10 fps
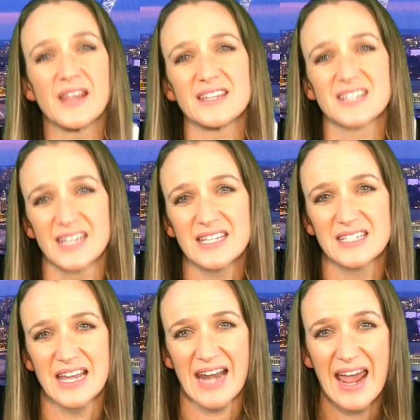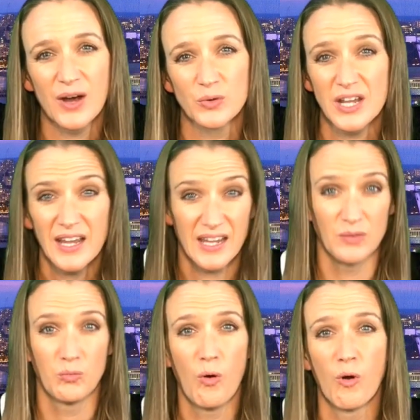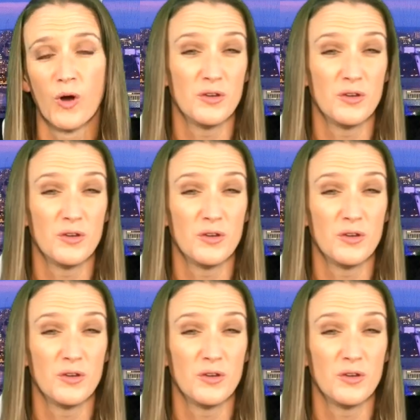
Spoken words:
is and isn't allowed in war,